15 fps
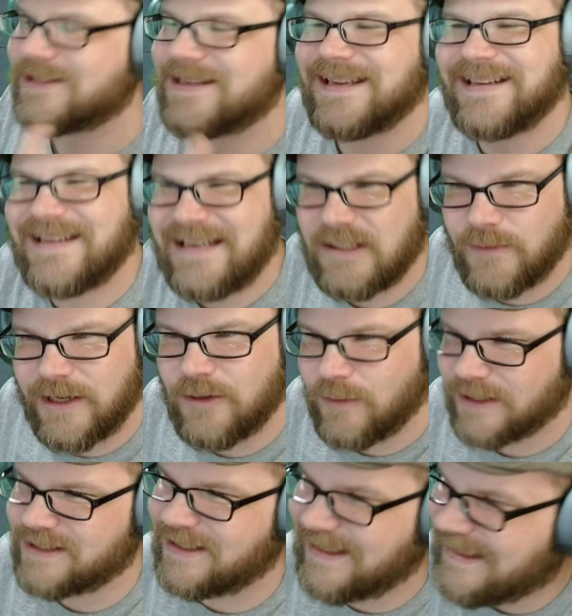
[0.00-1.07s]
kind of neat the way it
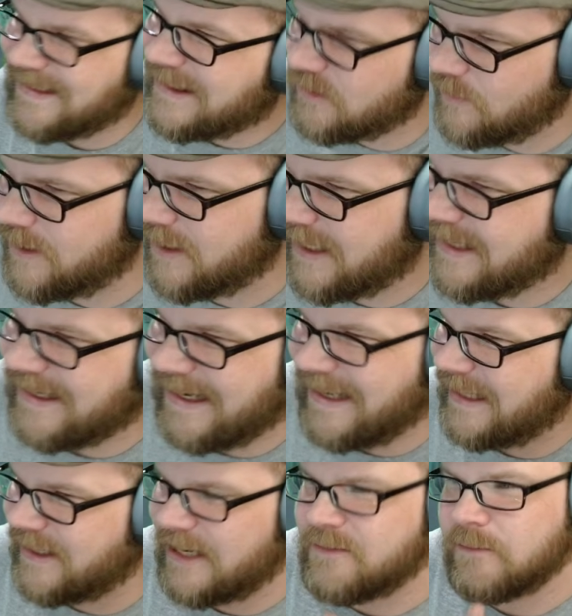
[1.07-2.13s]
works, and I like the way.
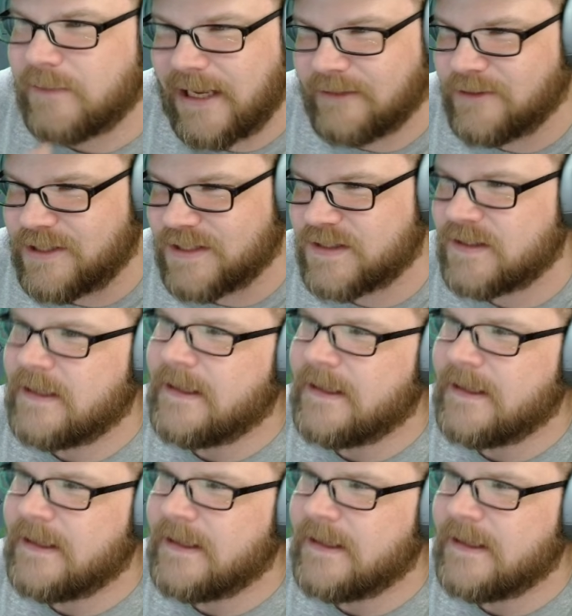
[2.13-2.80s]
I've been playing with this.